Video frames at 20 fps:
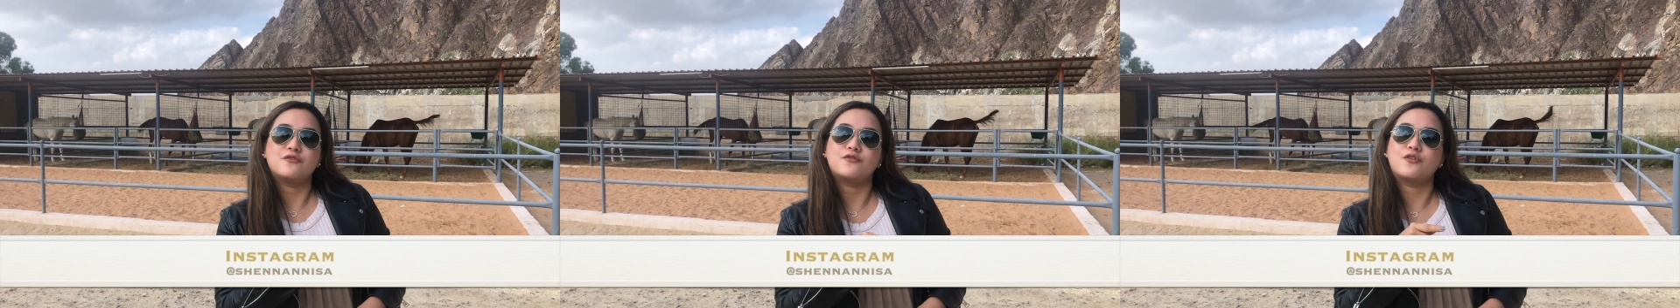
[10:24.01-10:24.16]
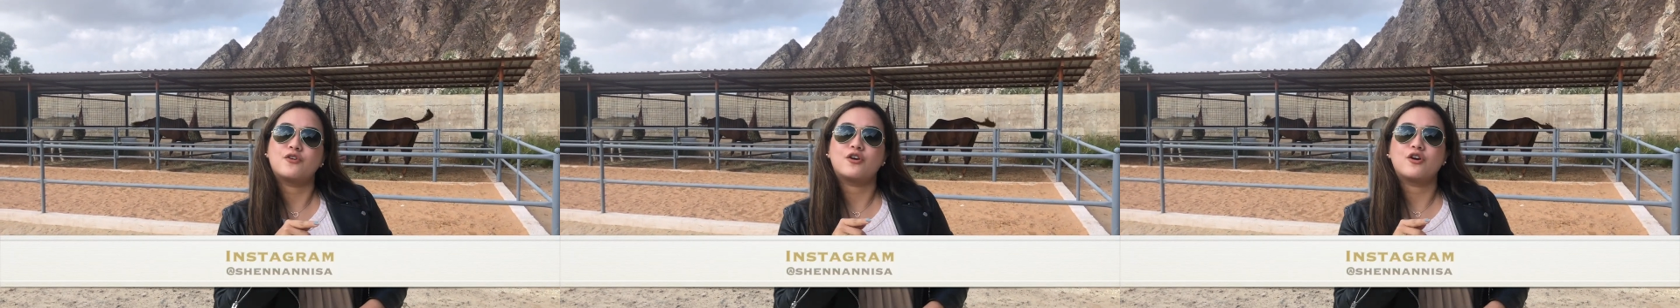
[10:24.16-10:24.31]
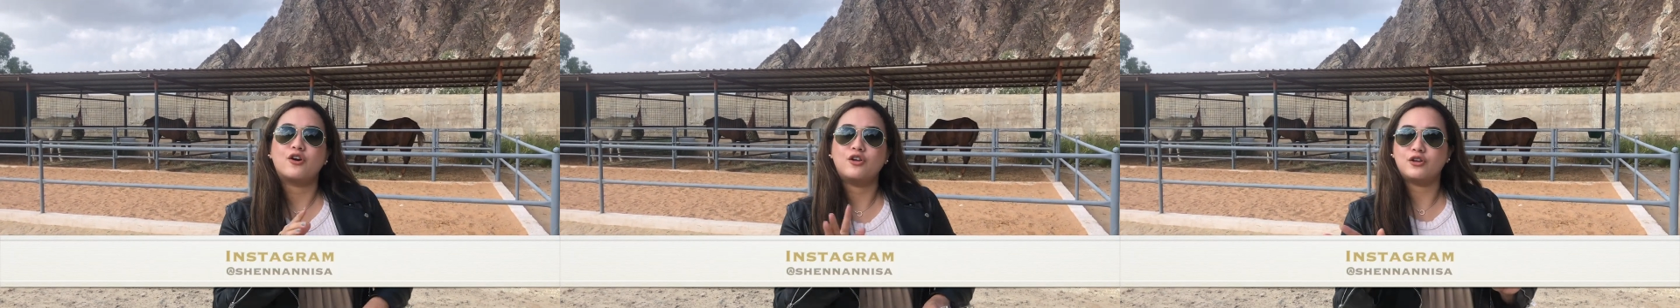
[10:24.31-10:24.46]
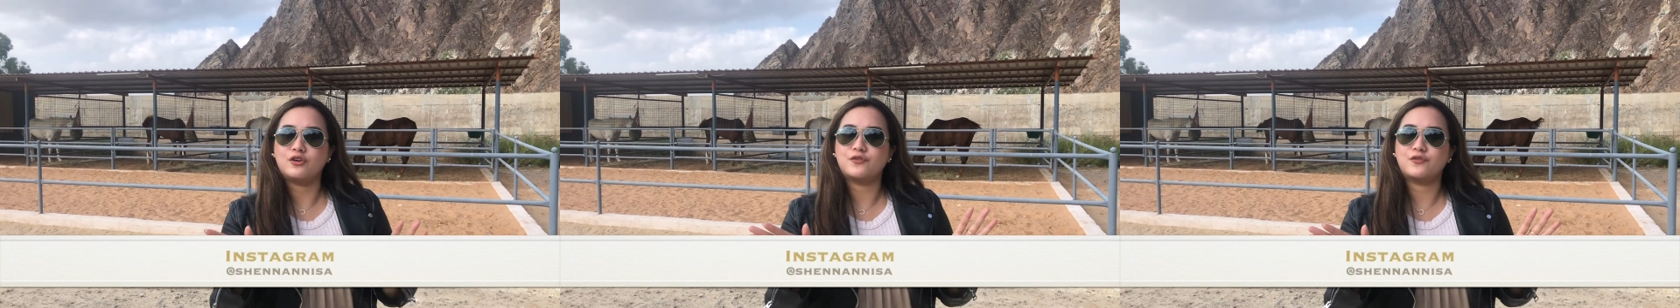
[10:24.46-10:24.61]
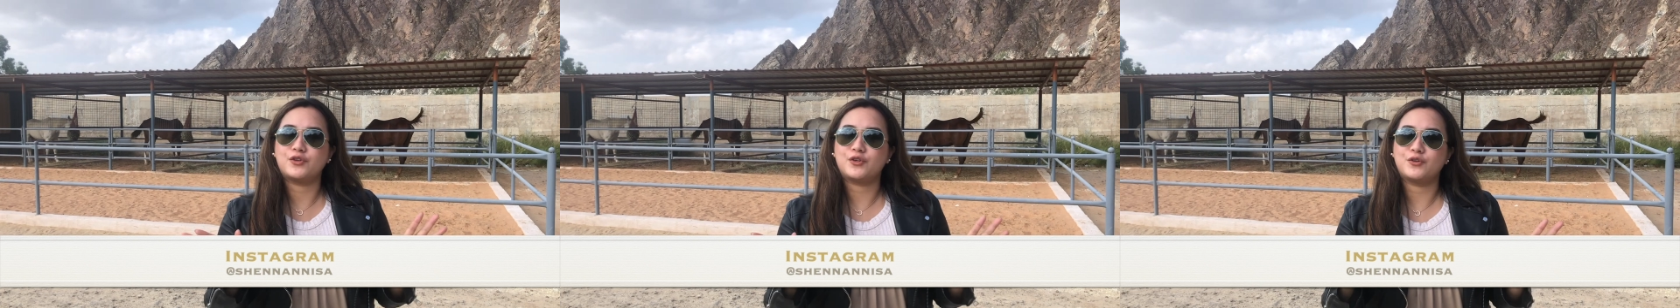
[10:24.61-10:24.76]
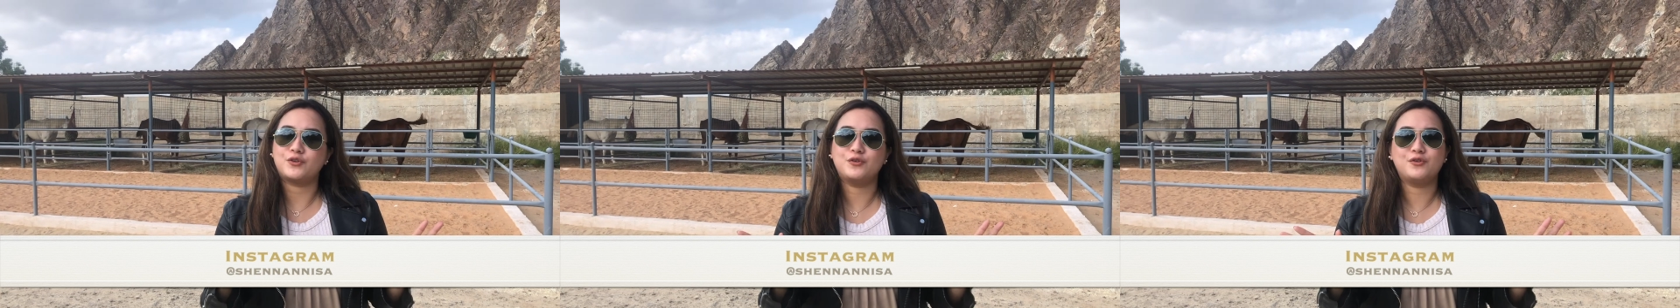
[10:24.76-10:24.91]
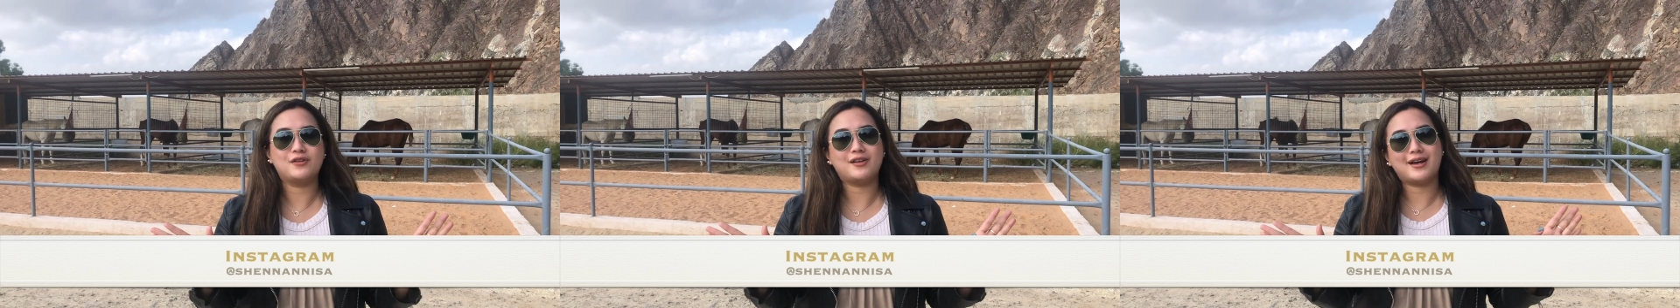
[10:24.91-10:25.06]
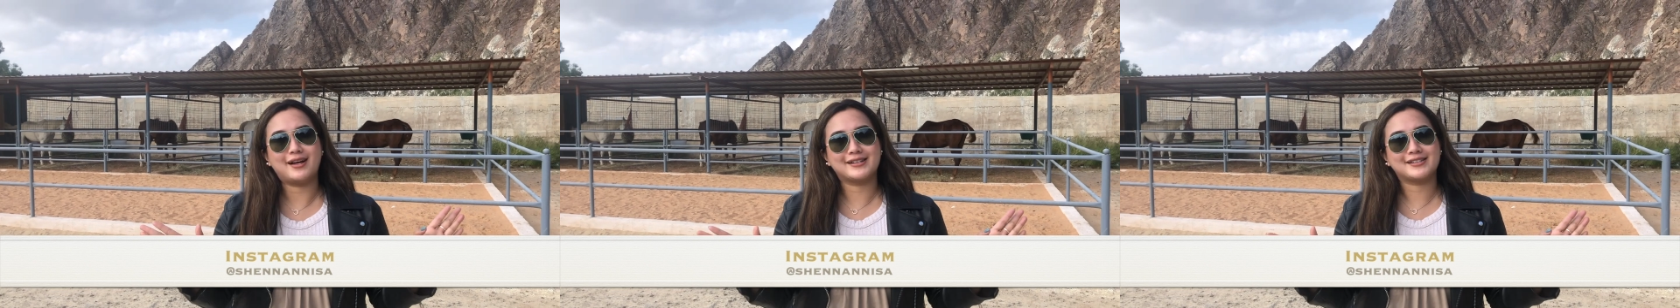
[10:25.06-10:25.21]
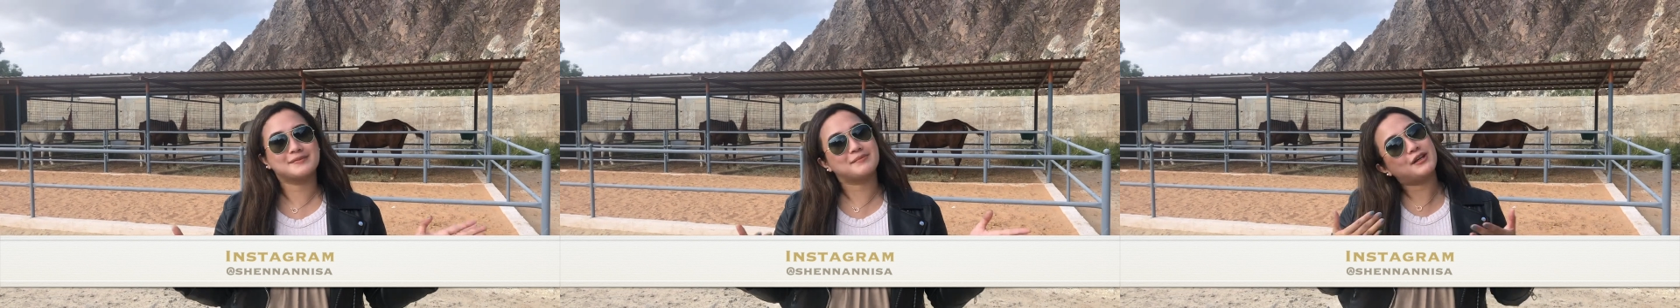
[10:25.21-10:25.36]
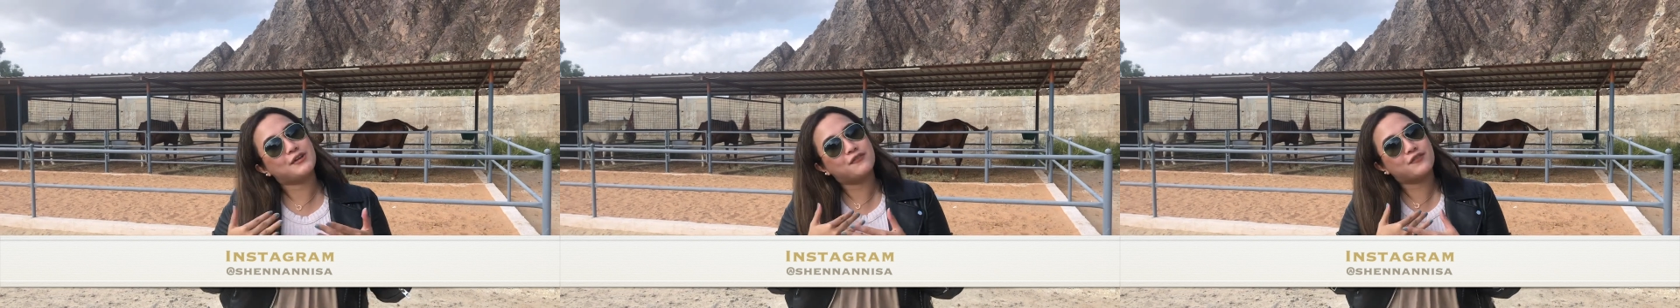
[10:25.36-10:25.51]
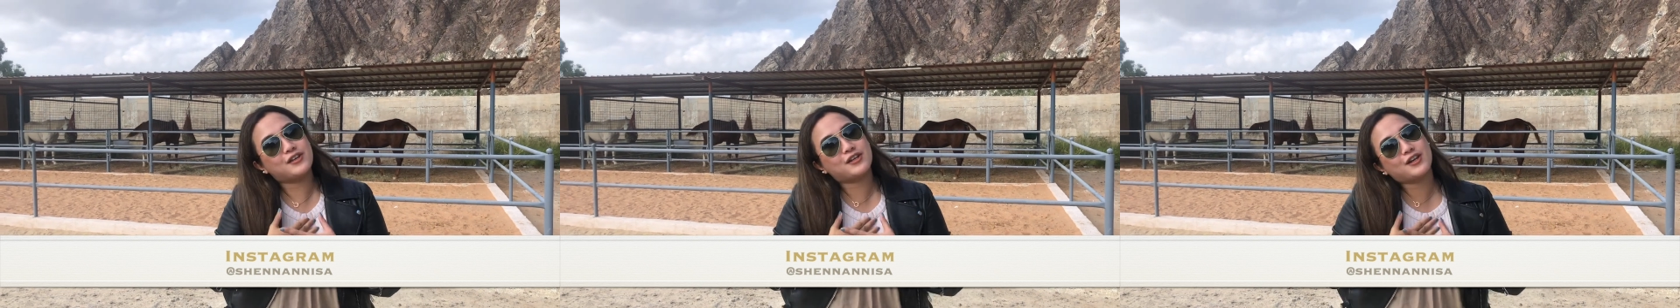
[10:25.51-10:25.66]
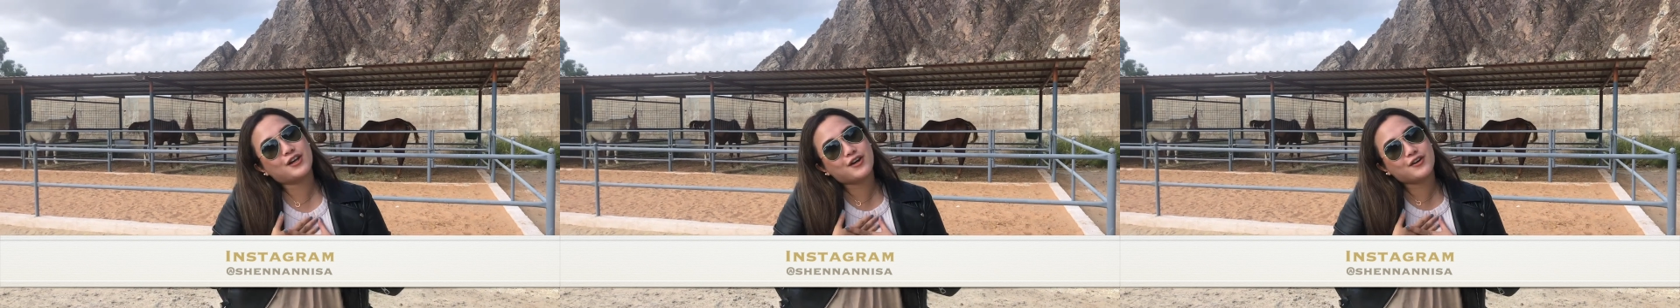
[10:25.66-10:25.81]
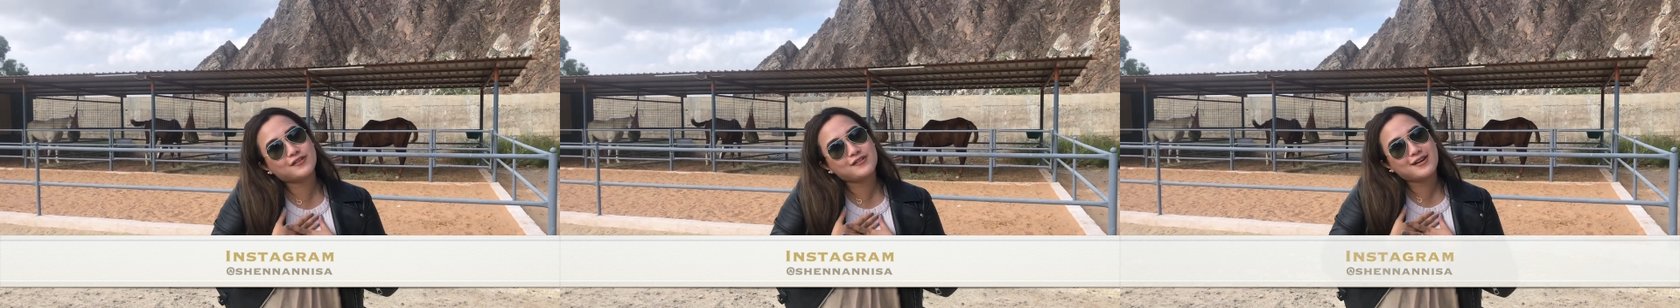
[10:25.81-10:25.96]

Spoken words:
for all of you who likes my video,